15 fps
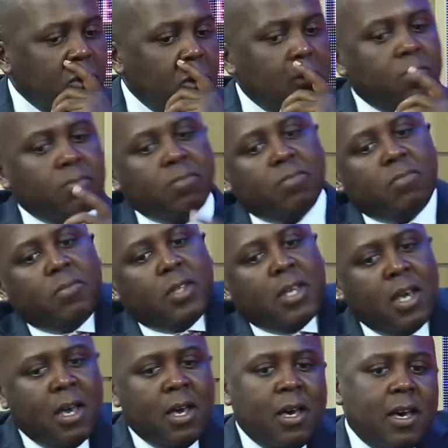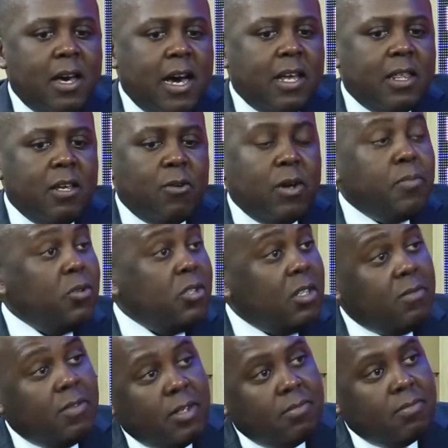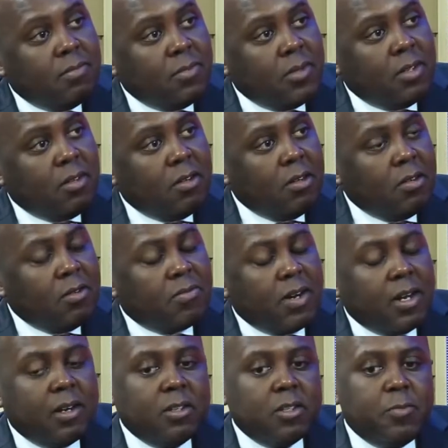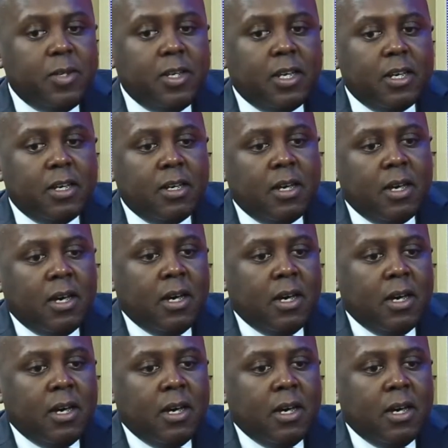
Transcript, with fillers: Um, I think quite positively, uh, frankly speaking.